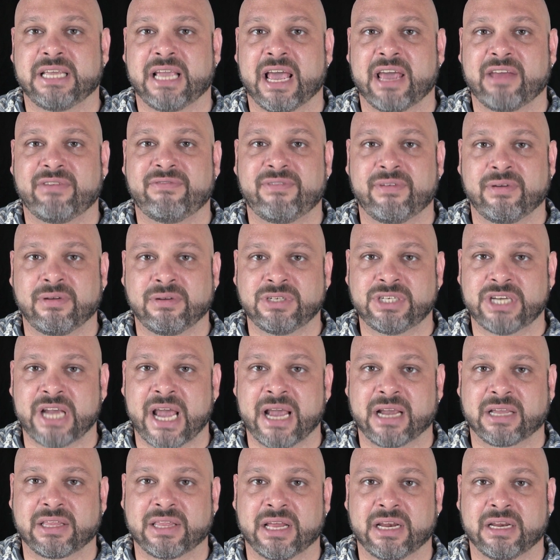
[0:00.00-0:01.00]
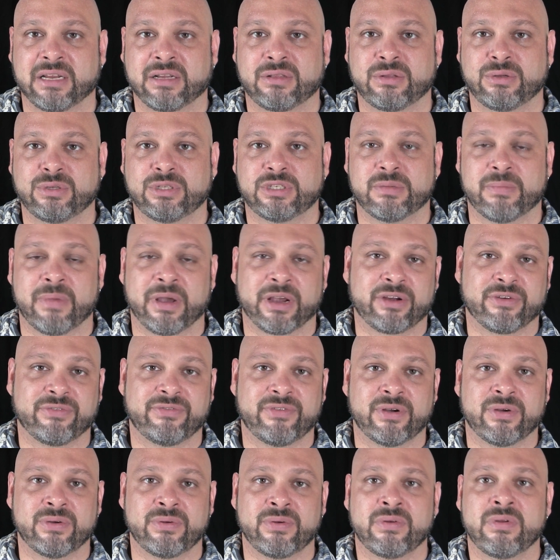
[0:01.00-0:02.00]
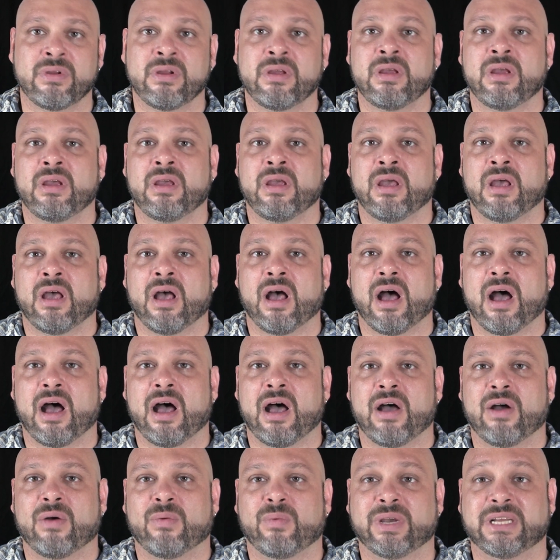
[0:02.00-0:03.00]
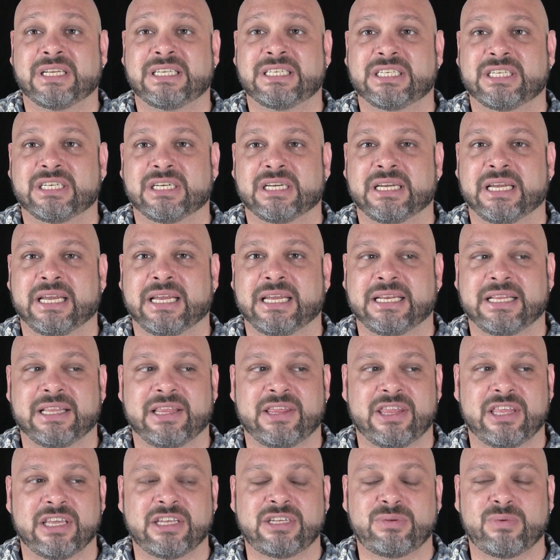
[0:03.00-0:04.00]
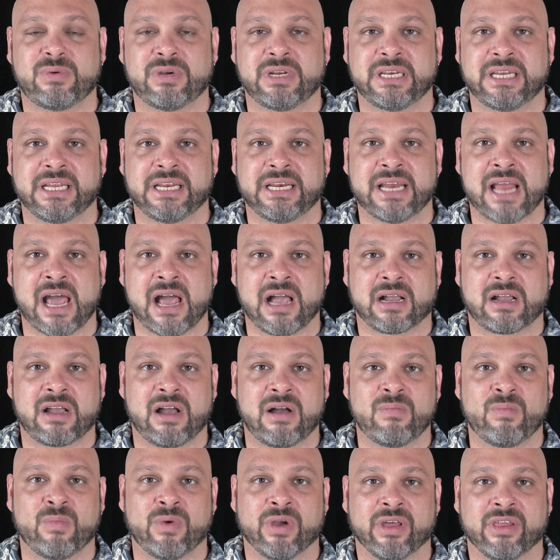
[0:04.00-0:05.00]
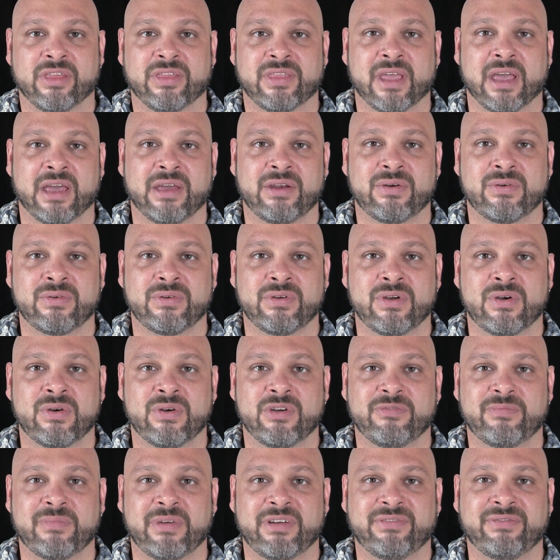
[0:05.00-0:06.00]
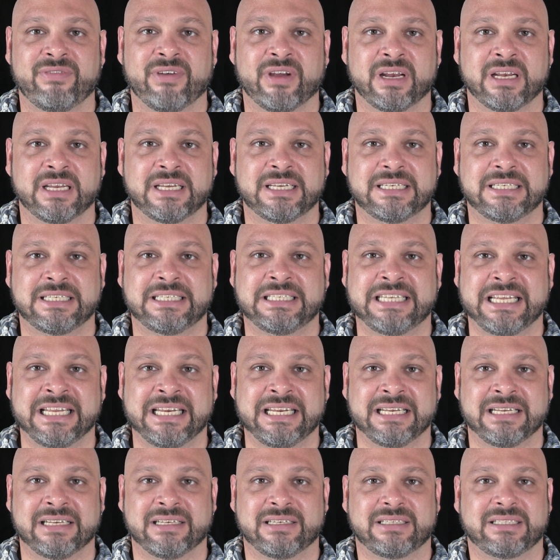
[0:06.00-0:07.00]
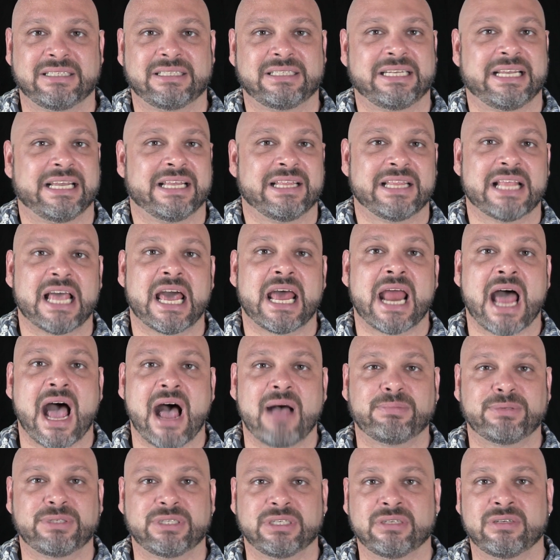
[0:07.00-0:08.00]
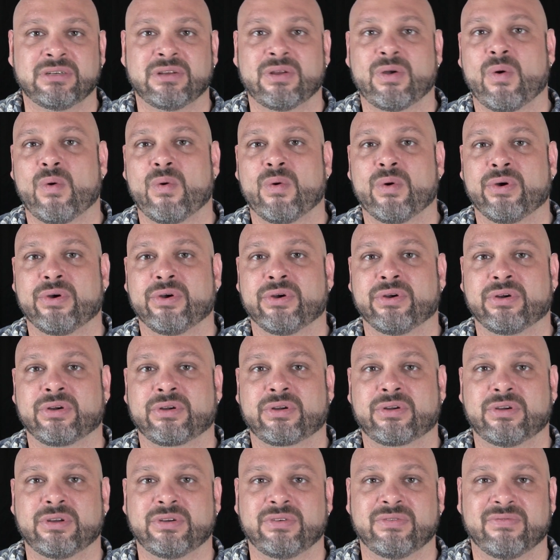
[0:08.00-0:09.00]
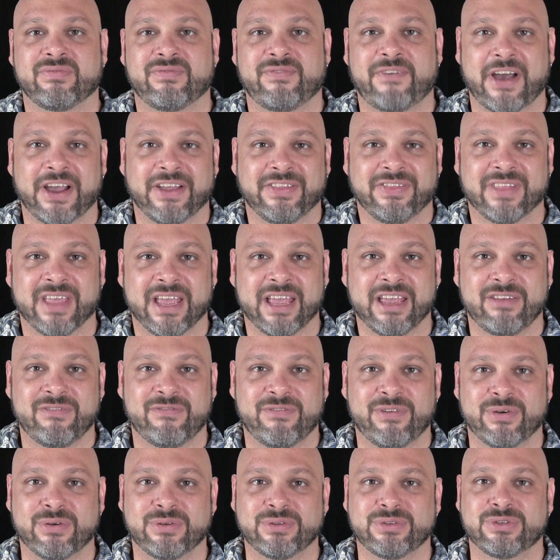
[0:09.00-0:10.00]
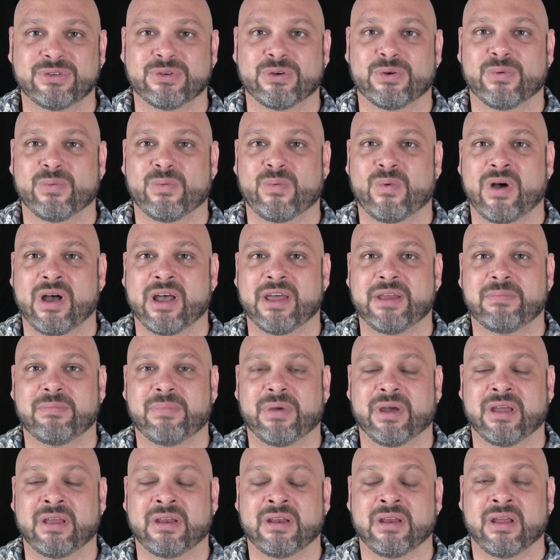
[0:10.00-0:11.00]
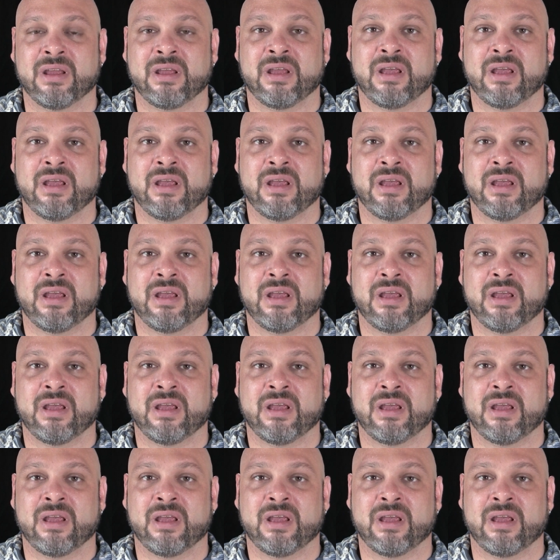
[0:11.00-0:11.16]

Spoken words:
the headphone jack that includes the microphone, which this one did not come with. Now, I don't know if my friend didn't get that option or couldn't find the headphones or what, but